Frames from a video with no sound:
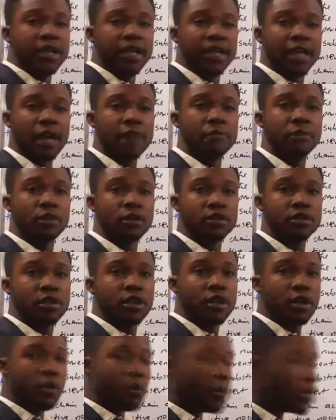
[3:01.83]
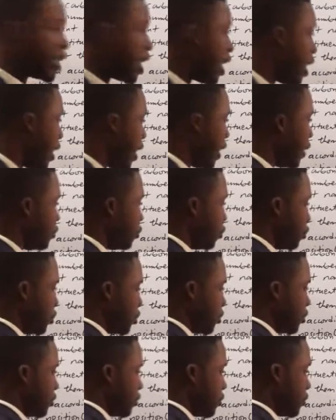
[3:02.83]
the carbons with our hydrogen.